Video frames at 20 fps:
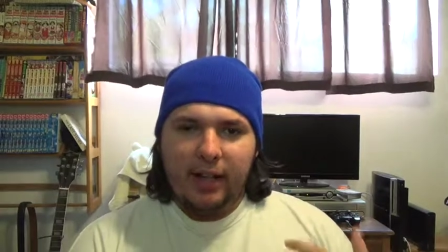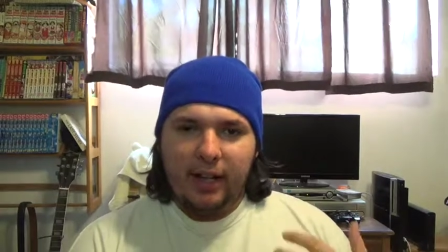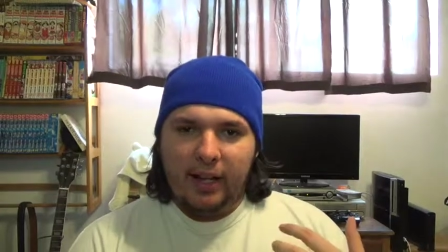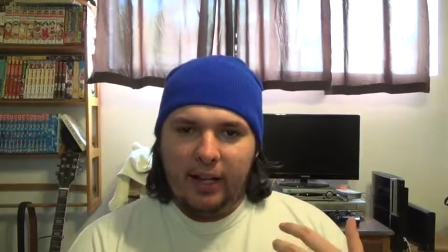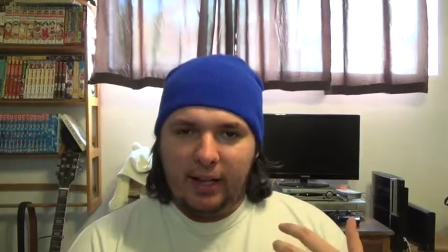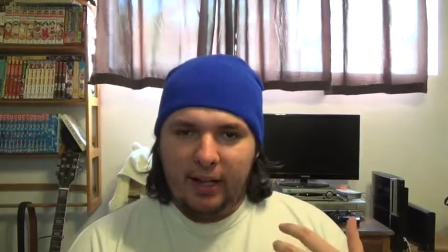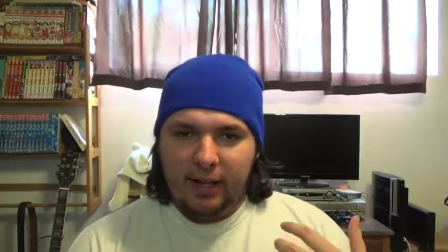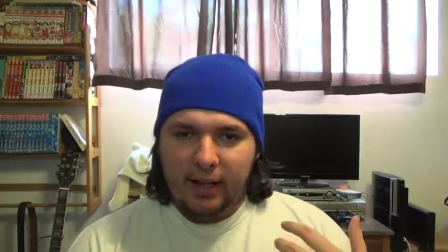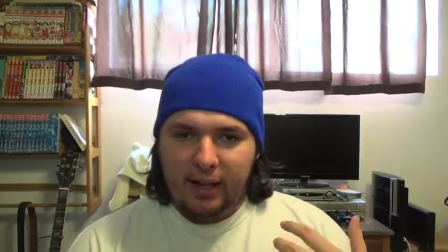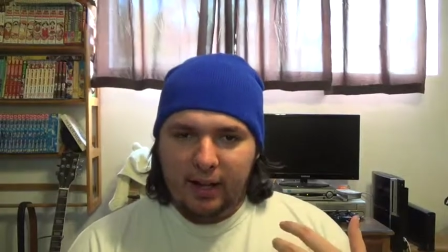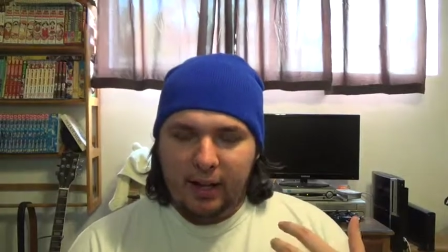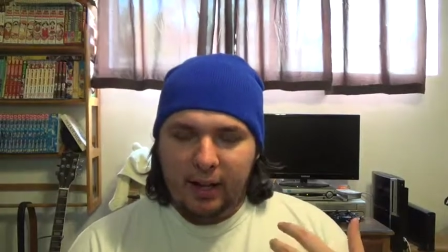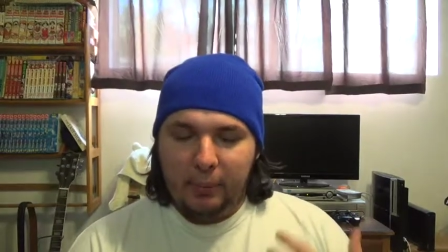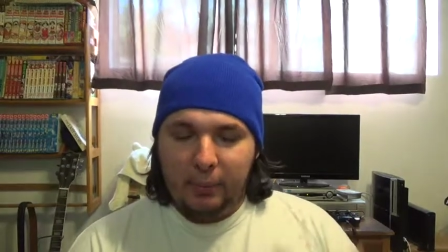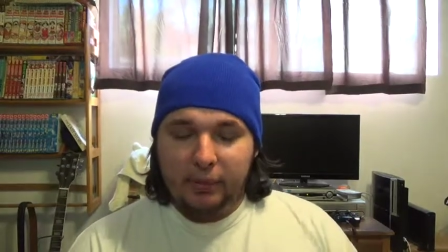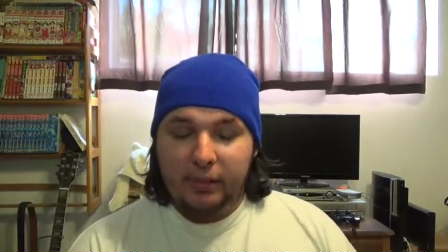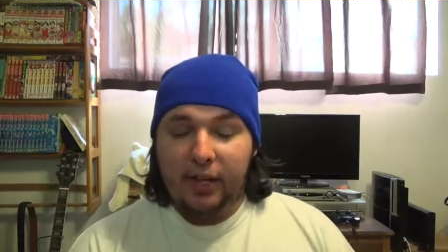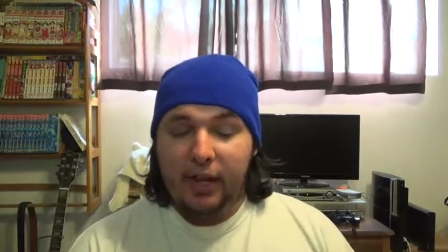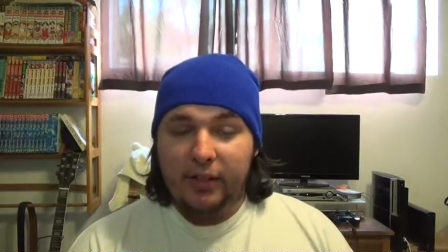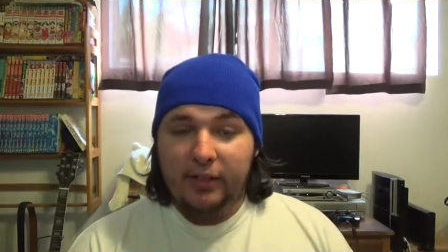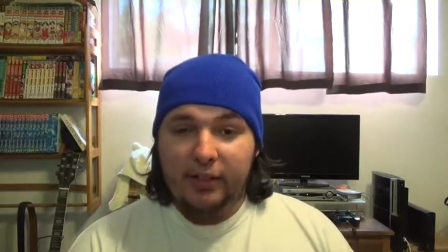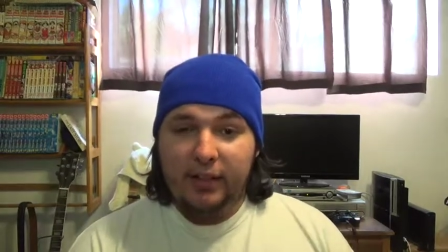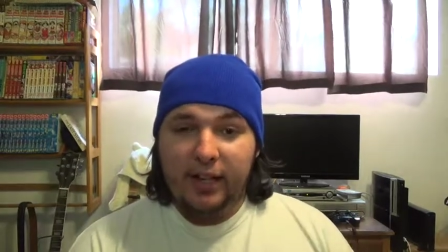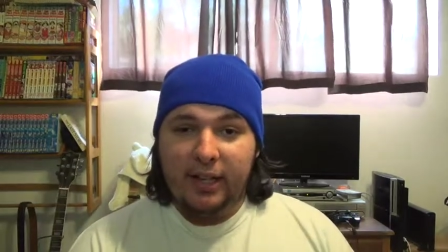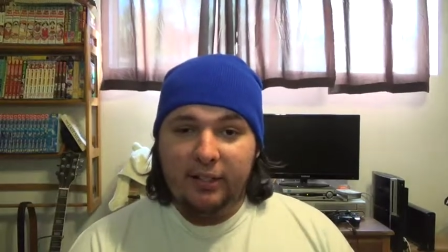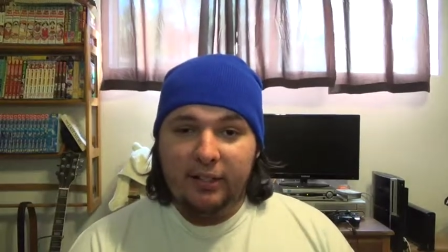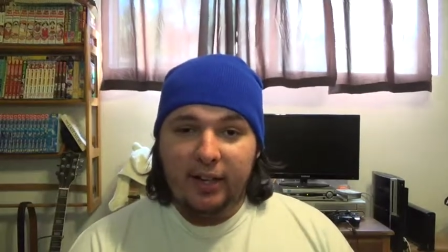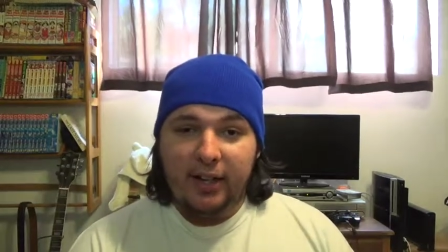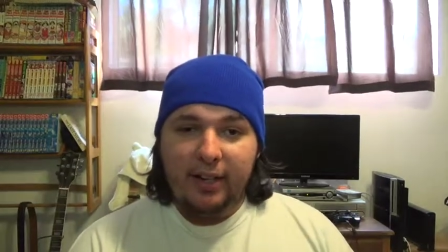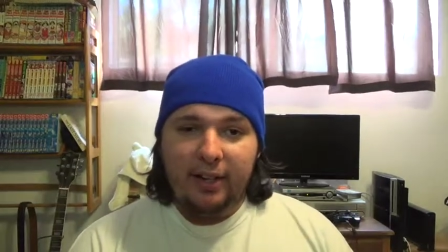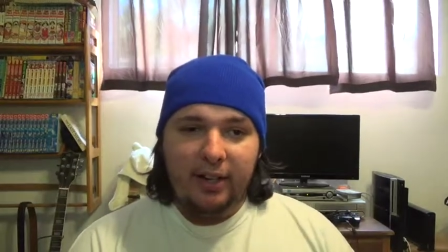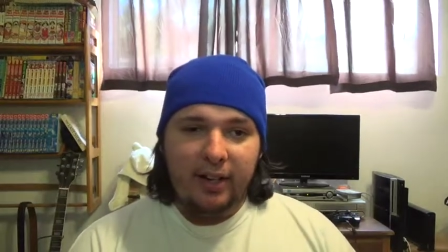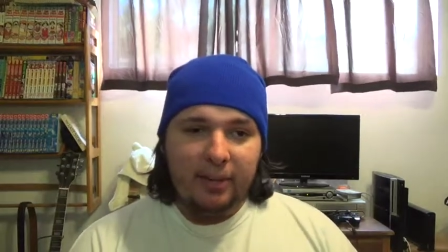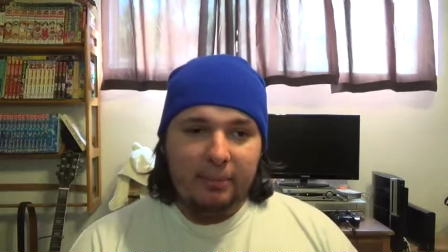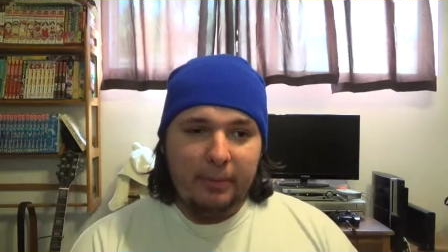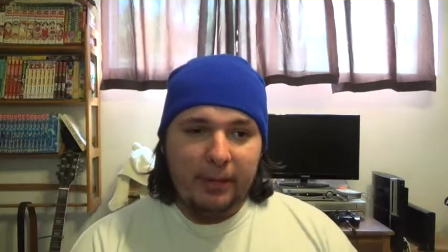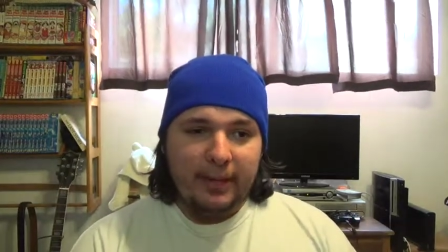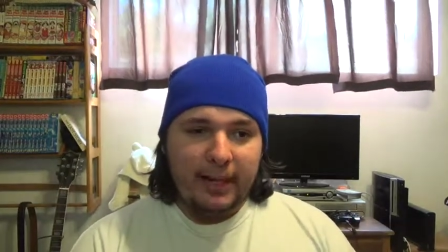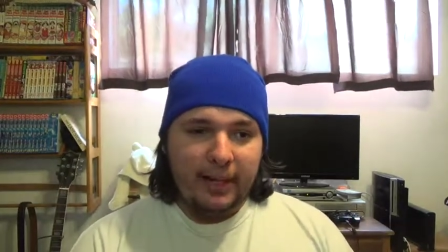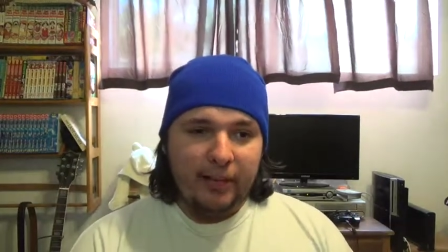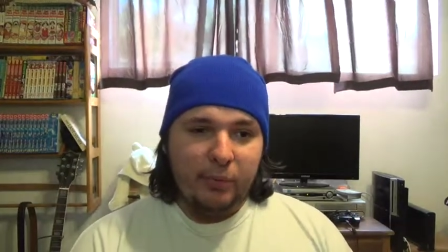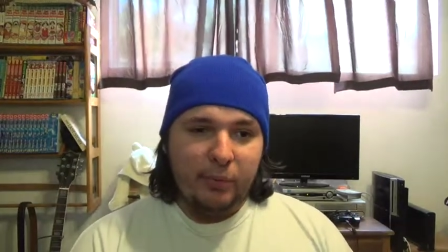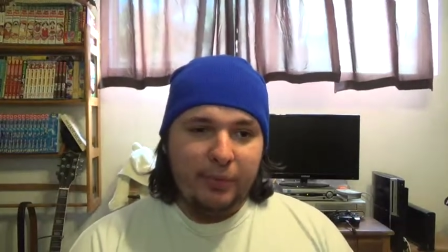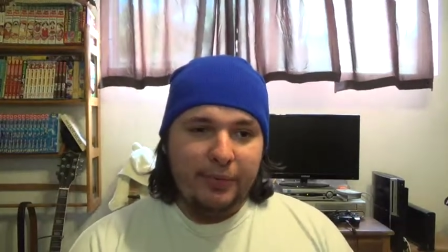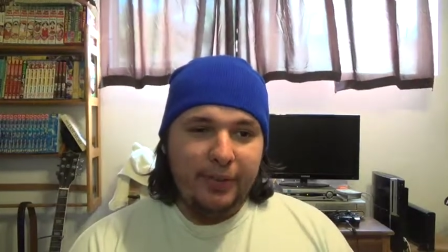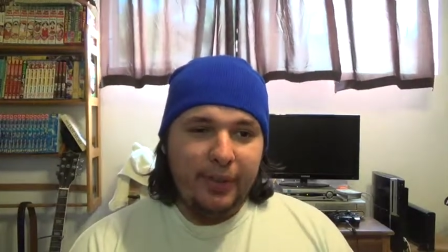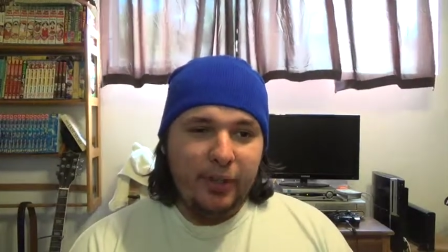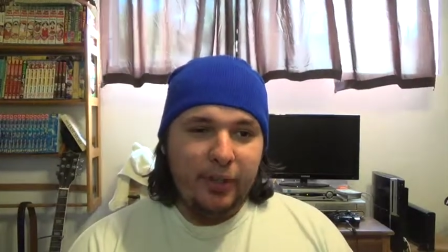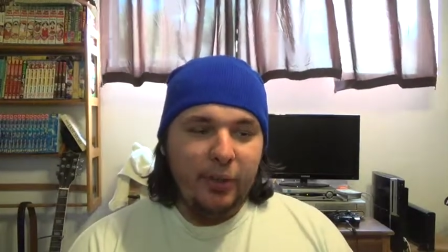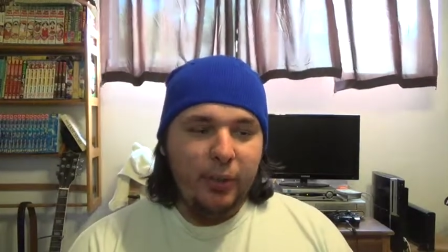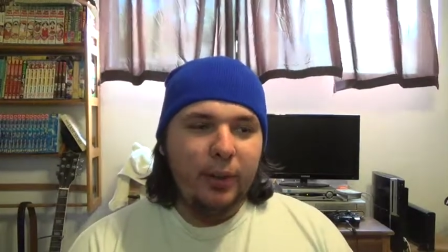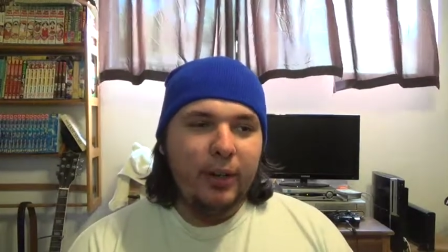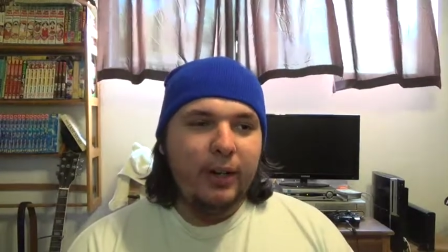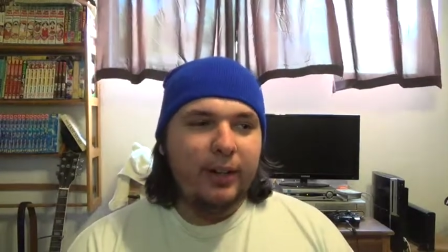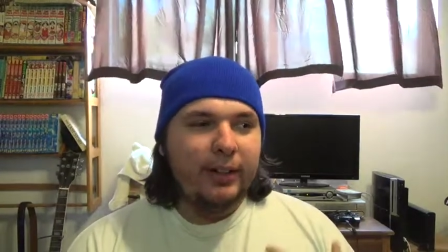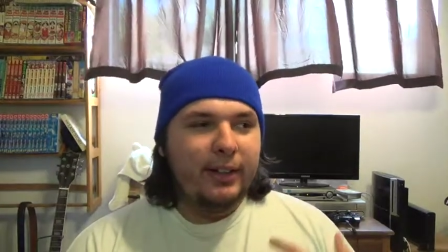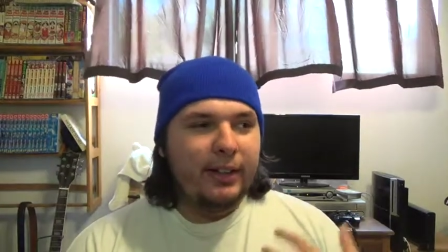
I will talk to you guys later. My next review,